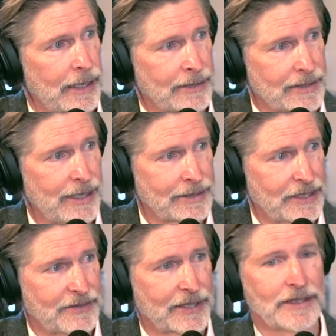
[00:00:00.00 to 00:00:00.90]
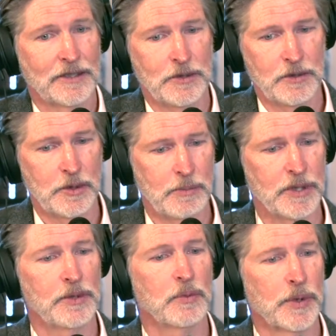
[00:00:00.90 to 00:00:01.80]
And scientifically, you
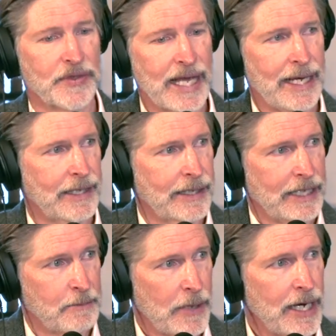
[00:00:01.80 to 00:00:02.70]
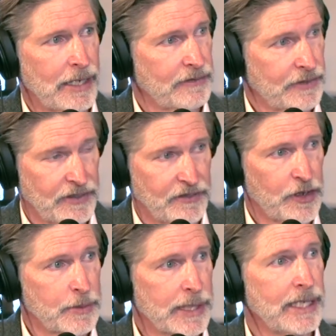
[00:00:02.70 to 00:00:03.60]
build with that in mind from the
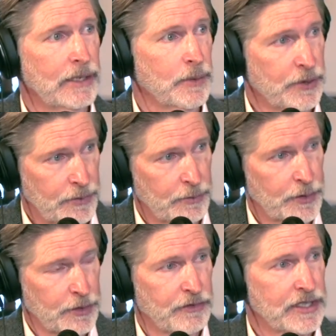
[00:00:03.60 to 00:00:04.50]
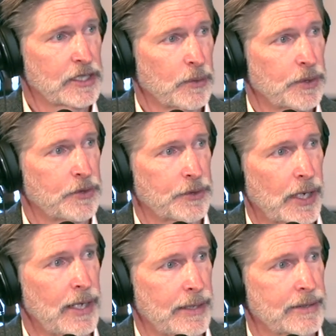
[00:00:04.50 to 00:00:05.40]
very beginning when you're visiting with your
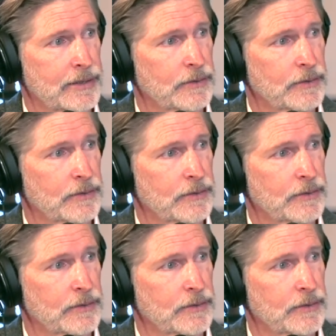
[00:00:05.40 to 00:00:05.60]
clients.